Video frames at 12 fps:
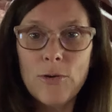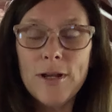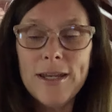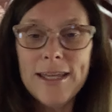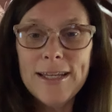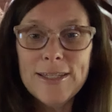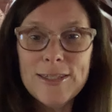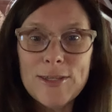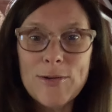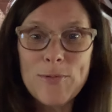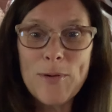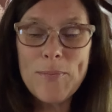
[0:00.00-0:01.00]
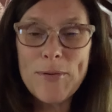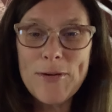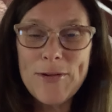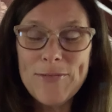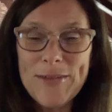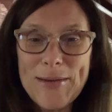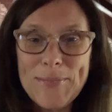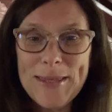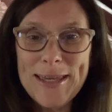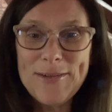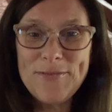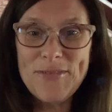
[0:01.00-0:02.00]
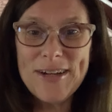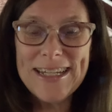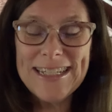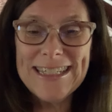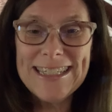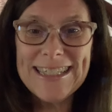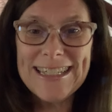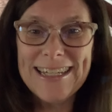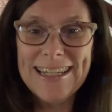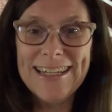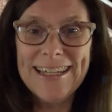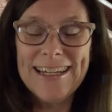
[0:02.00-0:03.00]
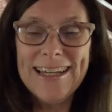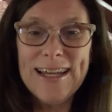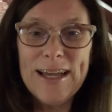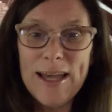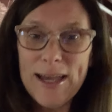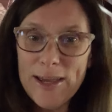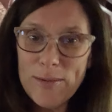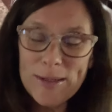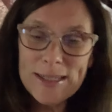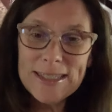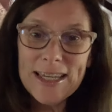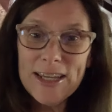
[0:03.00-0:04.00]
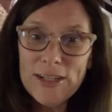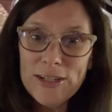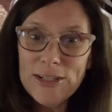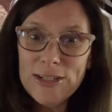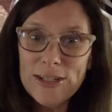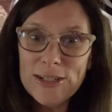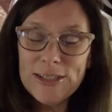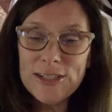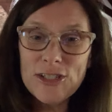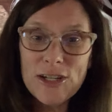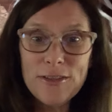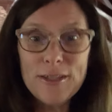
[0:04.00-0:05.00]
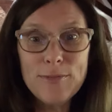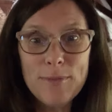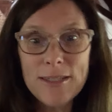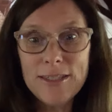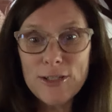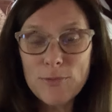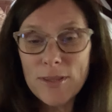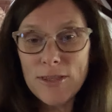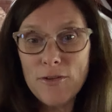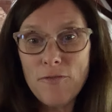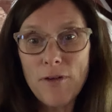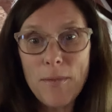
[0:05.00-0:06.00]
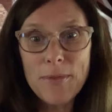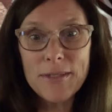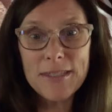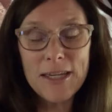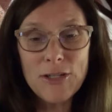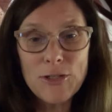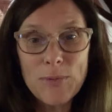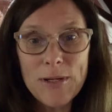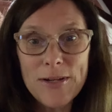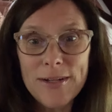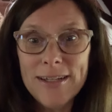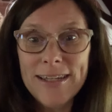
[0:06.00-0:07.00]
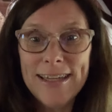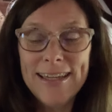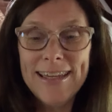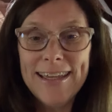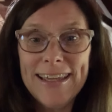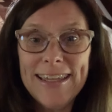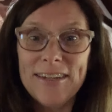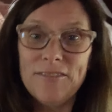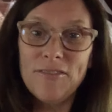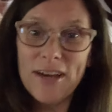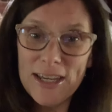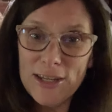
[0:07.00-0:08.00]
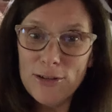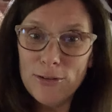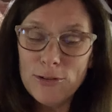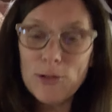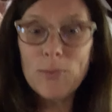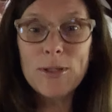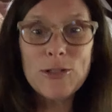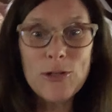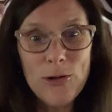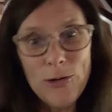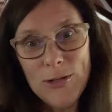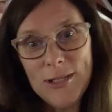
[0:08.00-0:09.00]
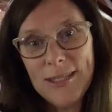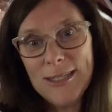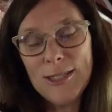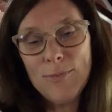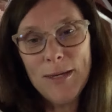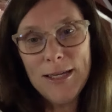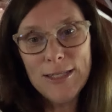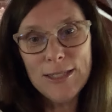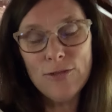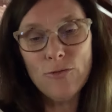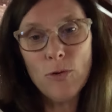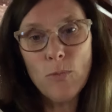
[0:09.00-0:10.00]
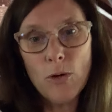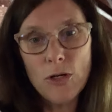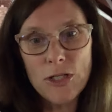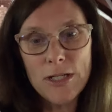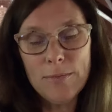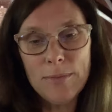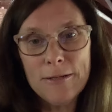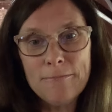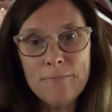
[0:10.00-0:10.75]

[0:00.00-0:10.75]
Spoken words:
Greetings, Rumple family and friends. I am excited to share this message with you from the sanctuary and invite you to return to this space for worship.